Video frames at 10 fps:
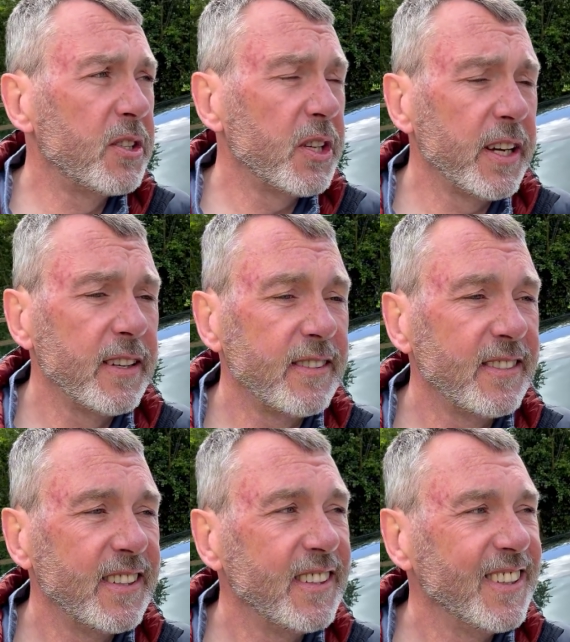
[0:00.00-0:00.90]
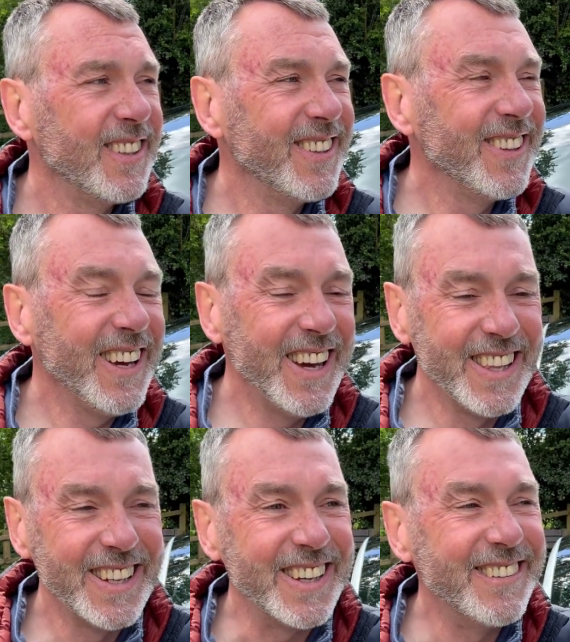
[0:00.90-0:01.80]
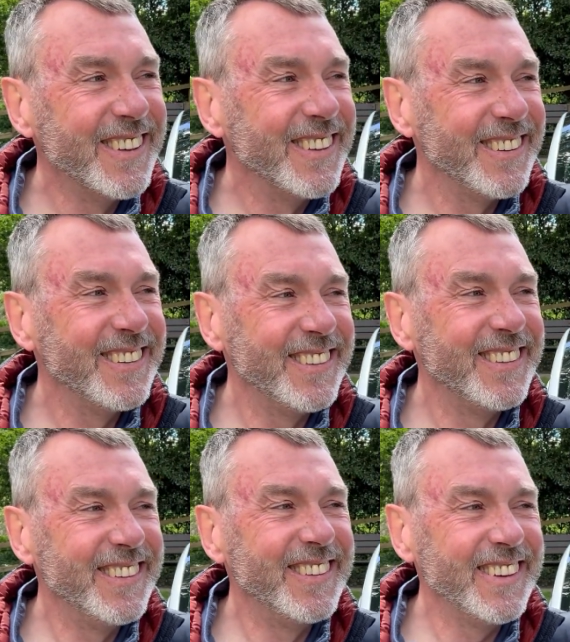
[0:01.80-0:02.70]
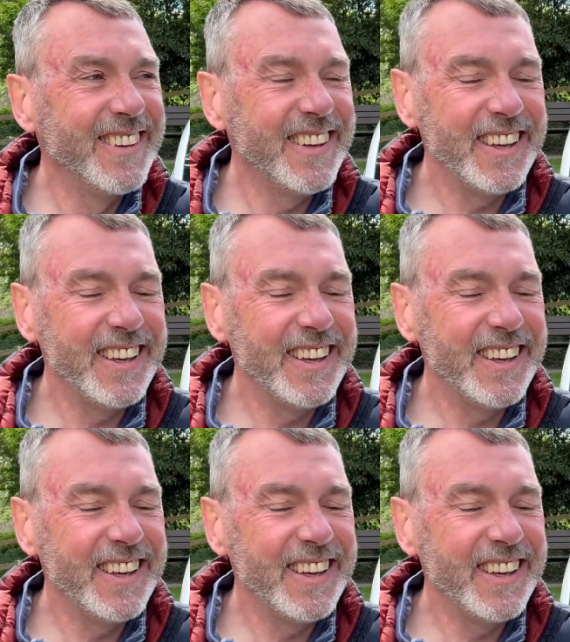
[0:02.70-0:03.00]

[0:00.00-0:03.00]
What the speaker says: they do look nice, don't they? I've seen those around quite a lot as well.